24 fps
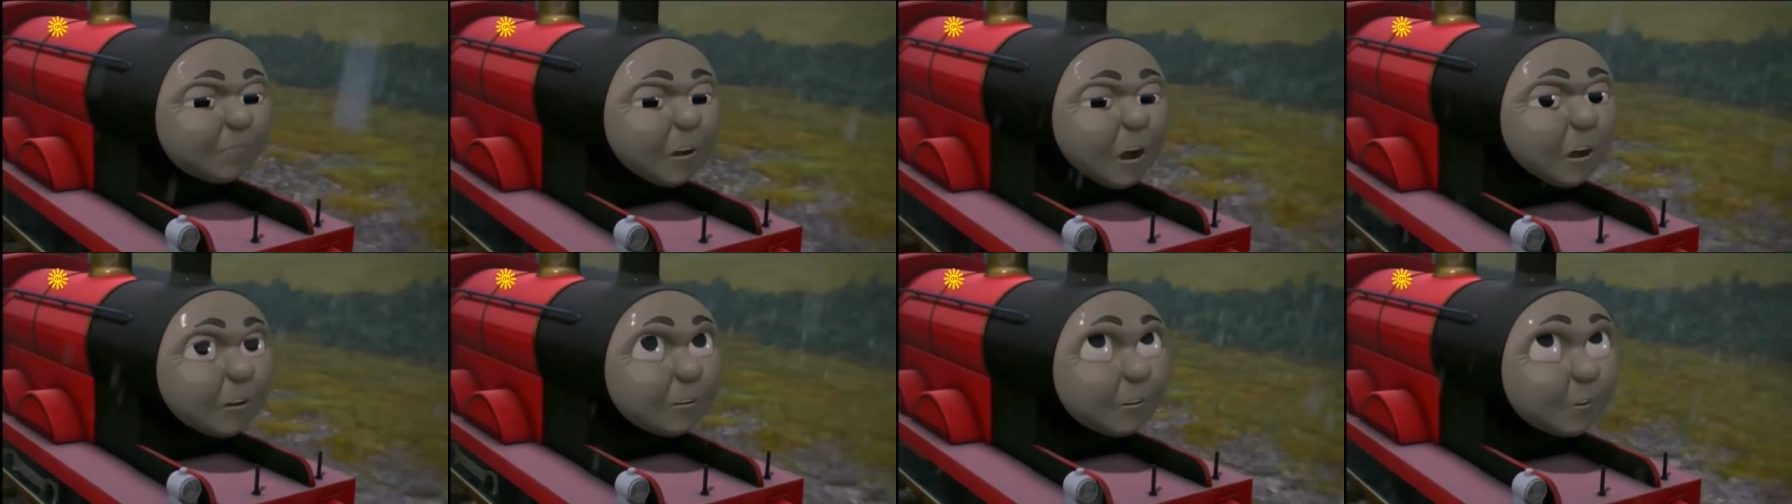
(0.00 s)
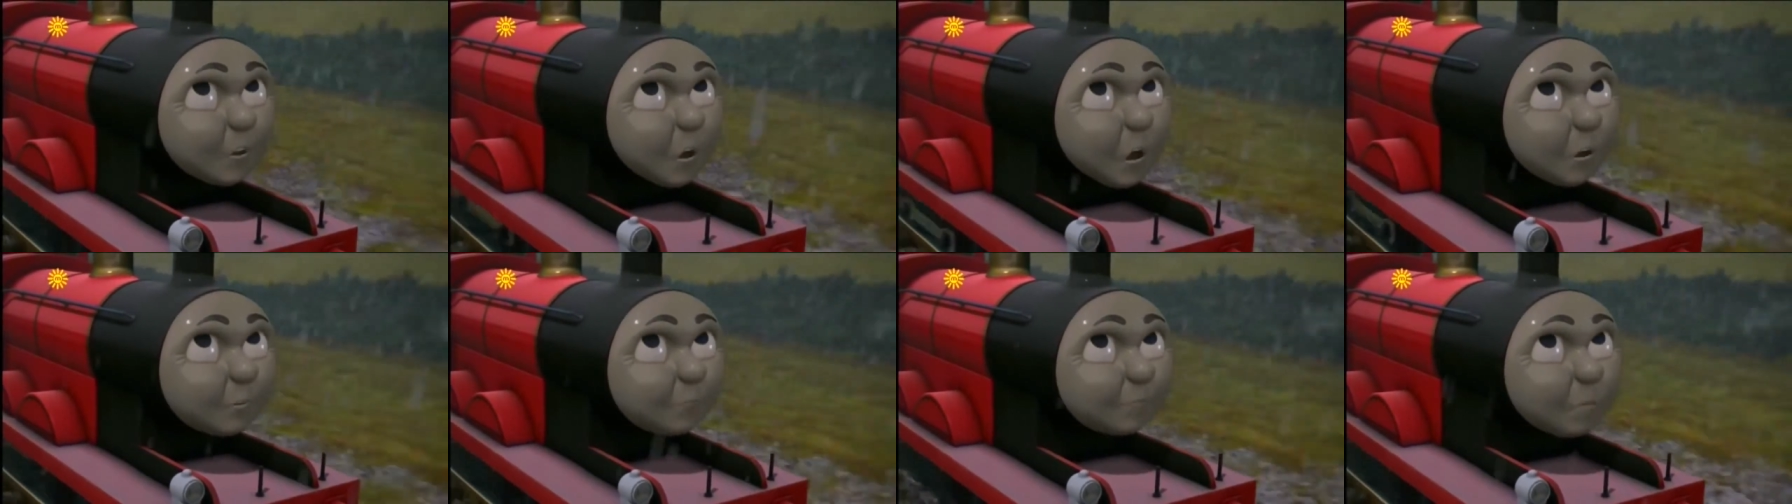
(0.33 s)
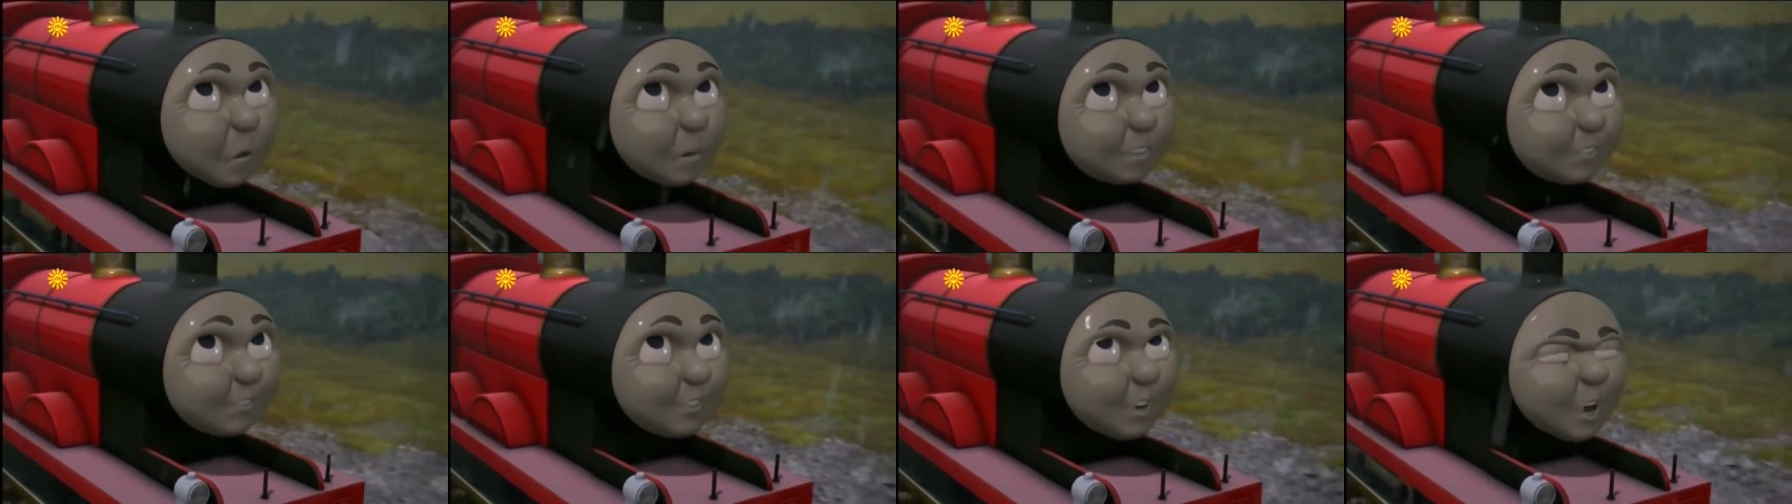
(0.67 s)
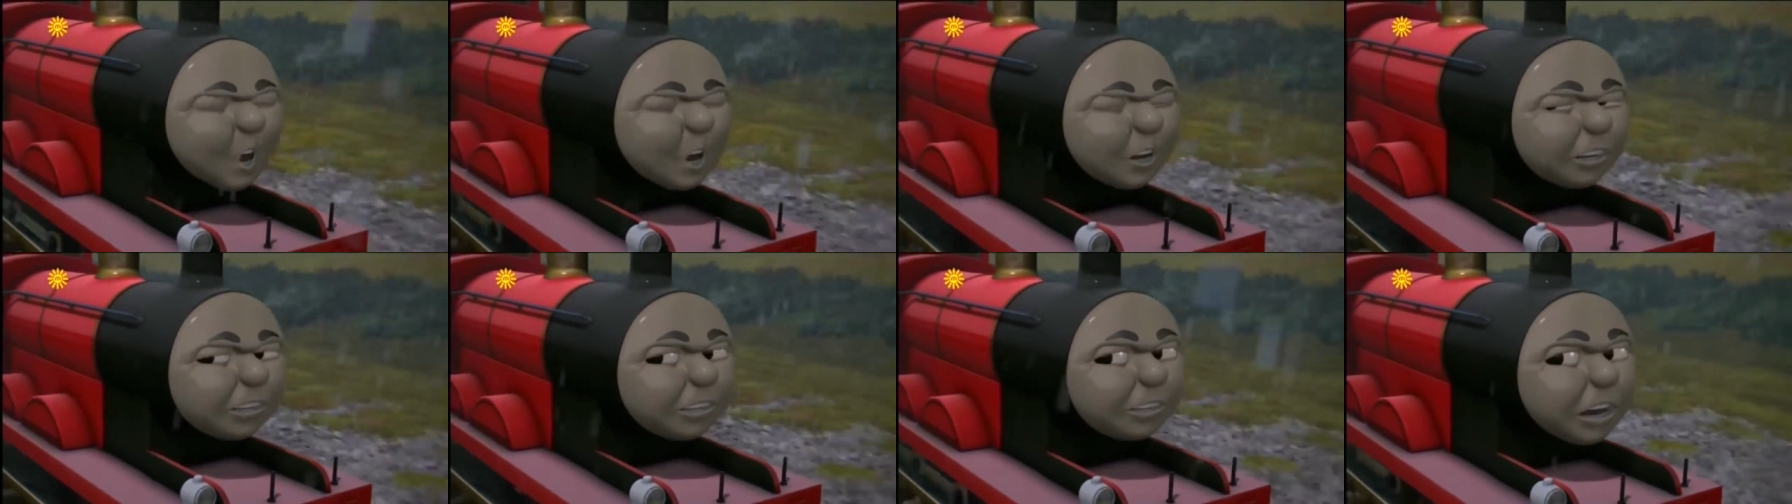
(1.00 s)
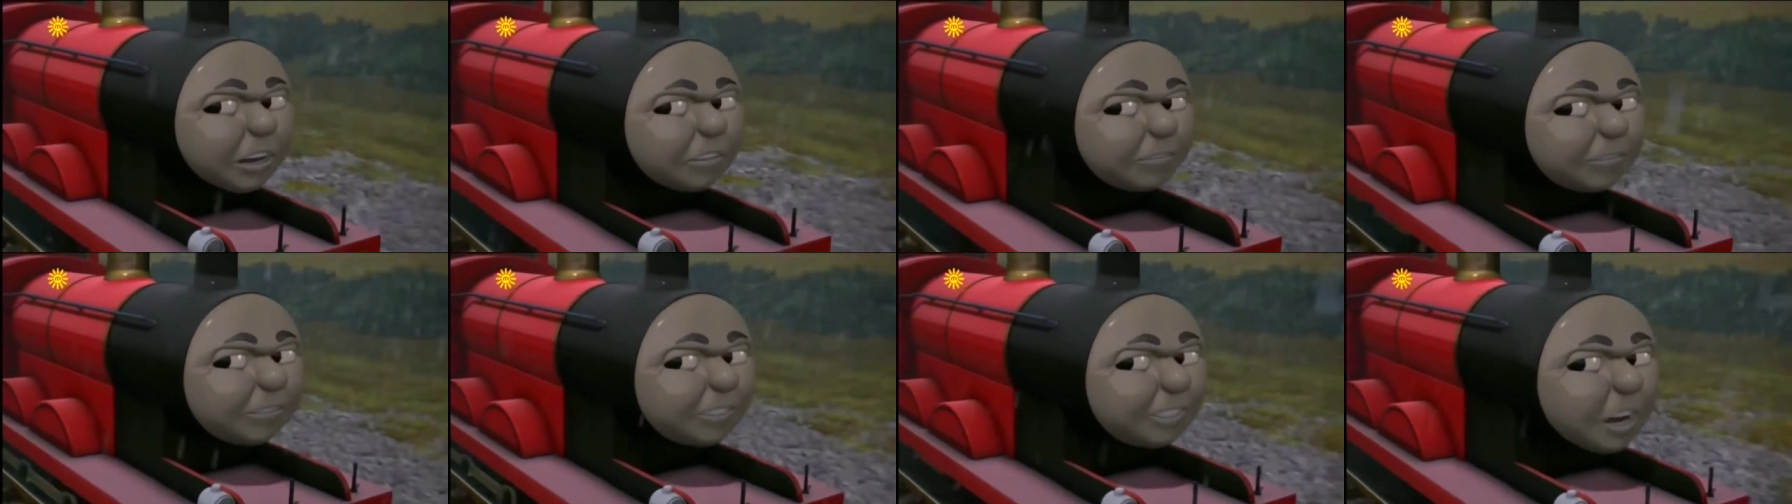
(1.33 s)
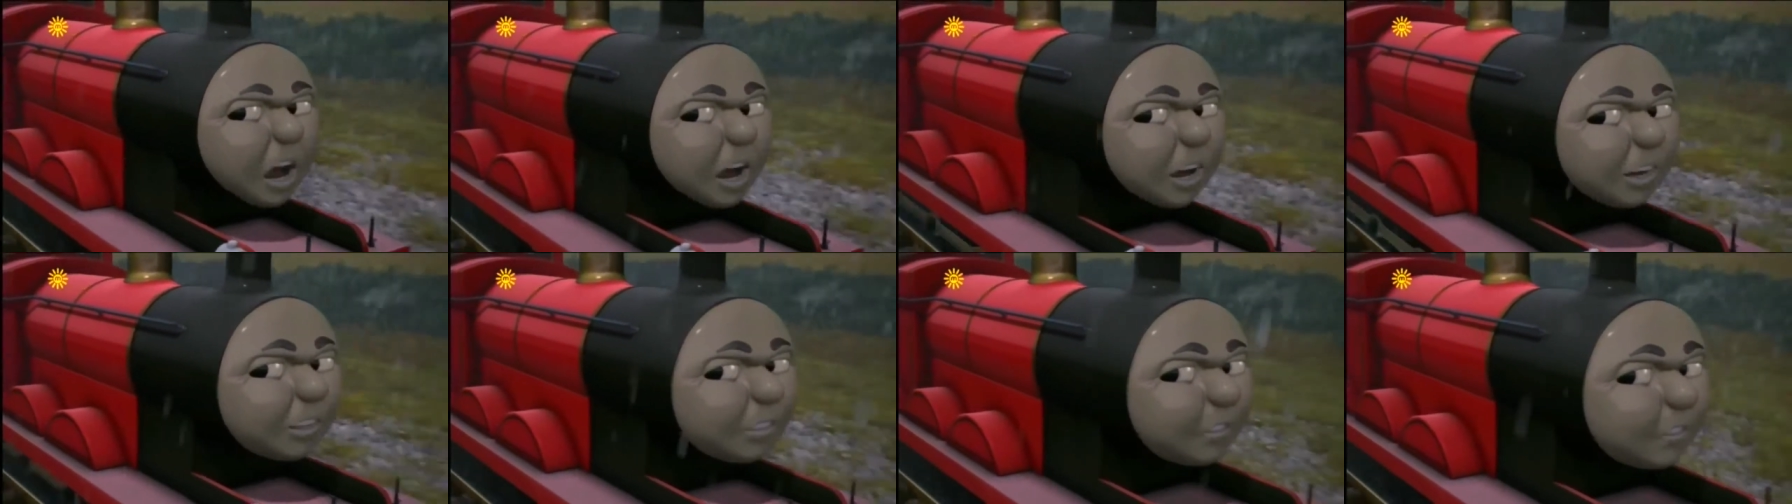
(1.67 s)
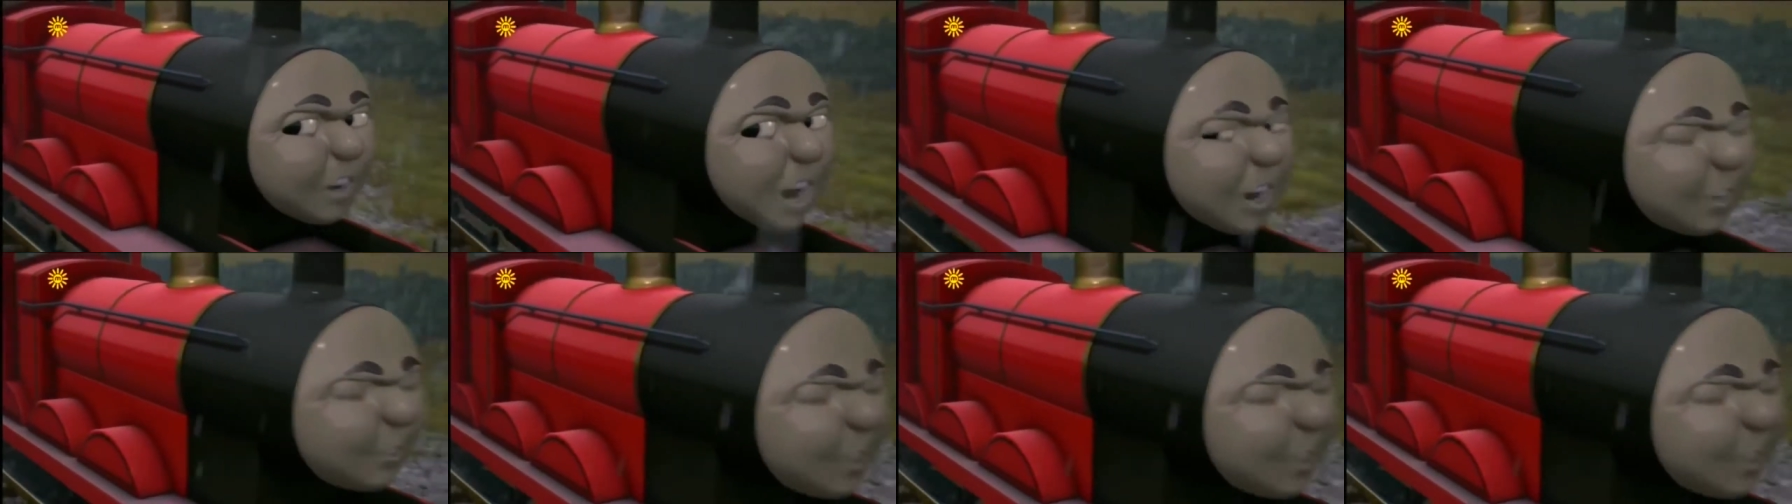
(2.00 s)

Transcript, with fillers: bright red paintwork in this